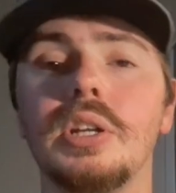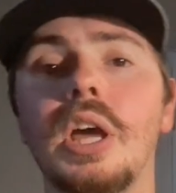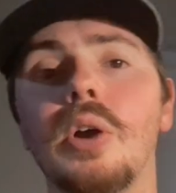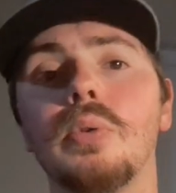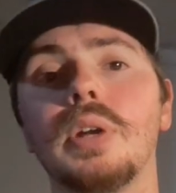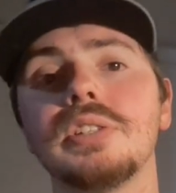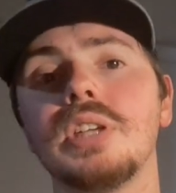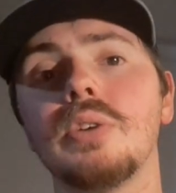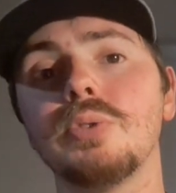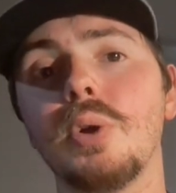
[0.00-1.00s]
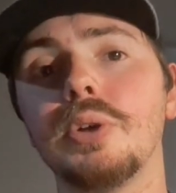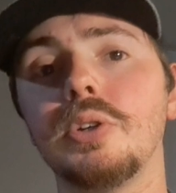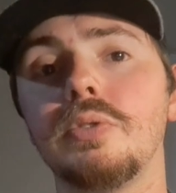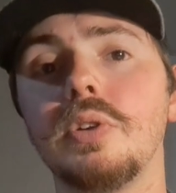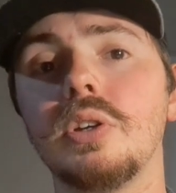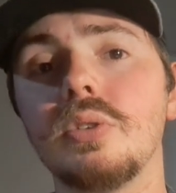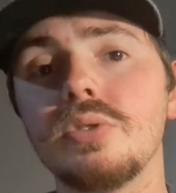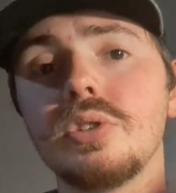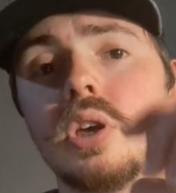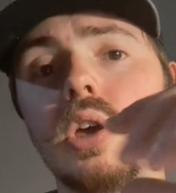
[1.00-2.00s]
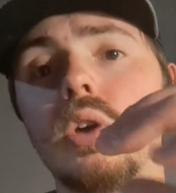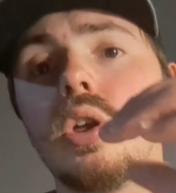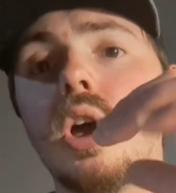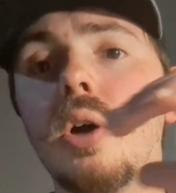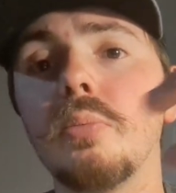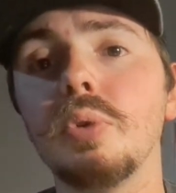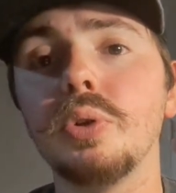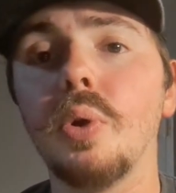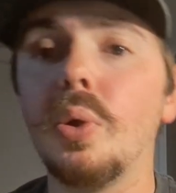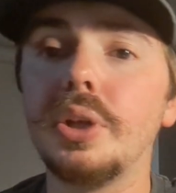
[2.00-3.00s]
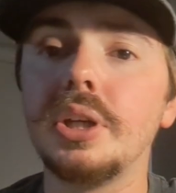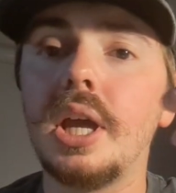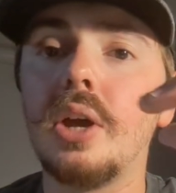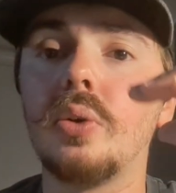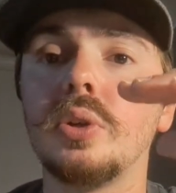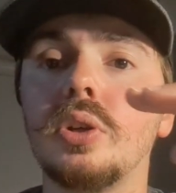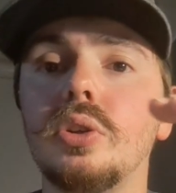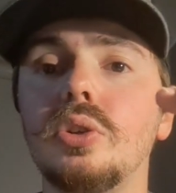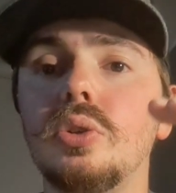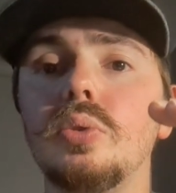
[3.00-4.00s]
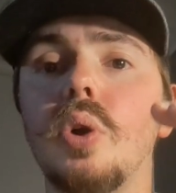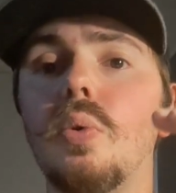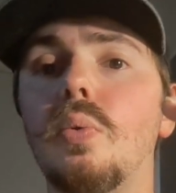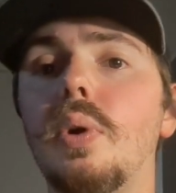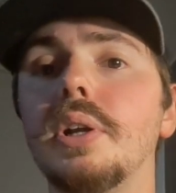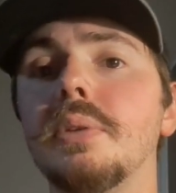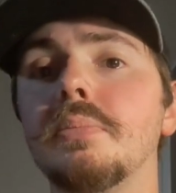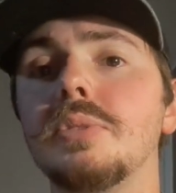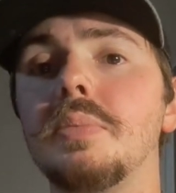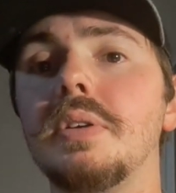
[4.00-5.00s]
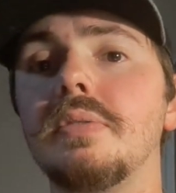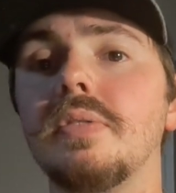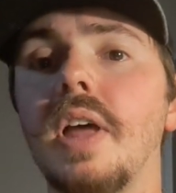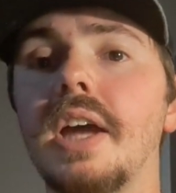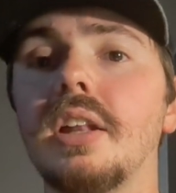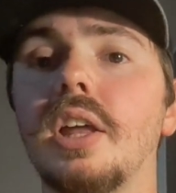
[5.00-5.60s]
Now, when I say rolling your fingers, when you're holding down, you don't want them to be flat.